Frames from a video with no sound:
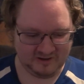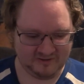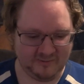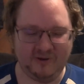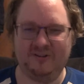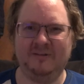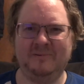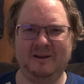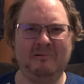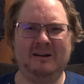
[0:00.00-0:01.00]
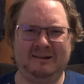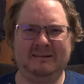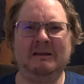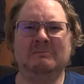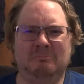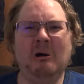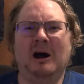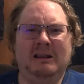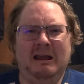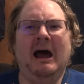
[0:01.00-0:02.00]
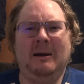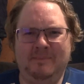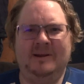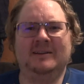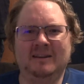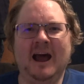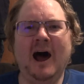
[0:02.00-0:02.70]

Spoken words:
some ways, the big one, it's like, what happened?